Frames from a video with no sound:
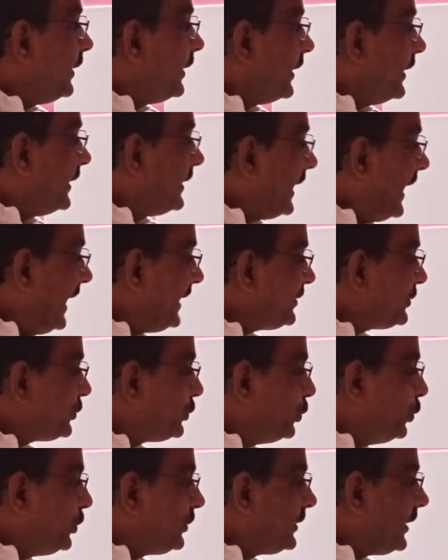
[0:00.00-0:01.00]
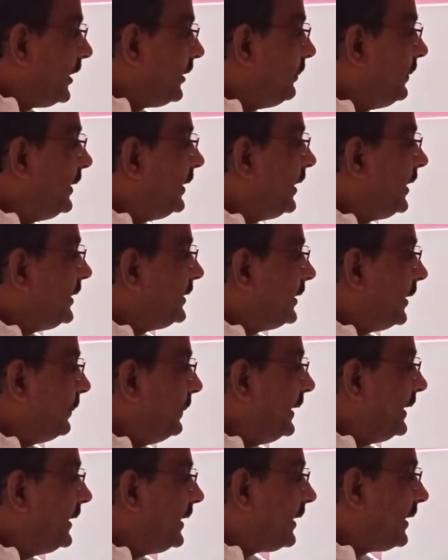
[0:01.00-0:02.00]
it has two terminals. The
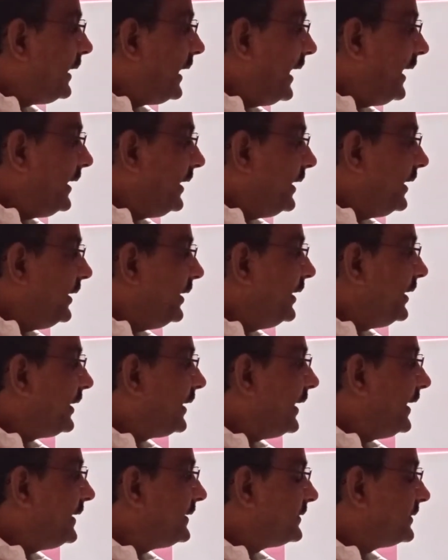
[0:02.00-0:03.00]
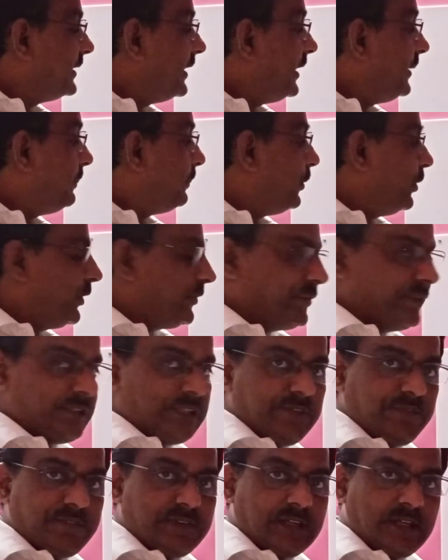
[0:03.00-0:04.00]
bigger line indicates the
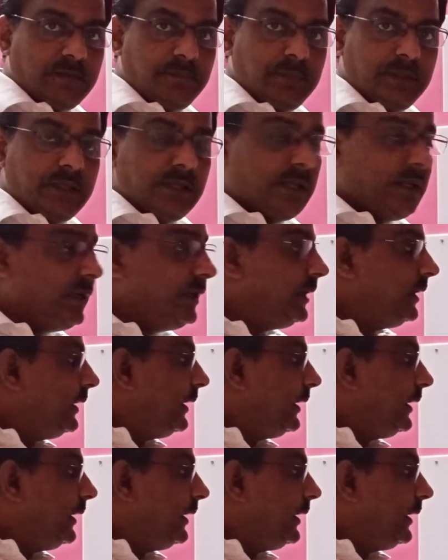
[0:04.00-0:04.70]
positive terminal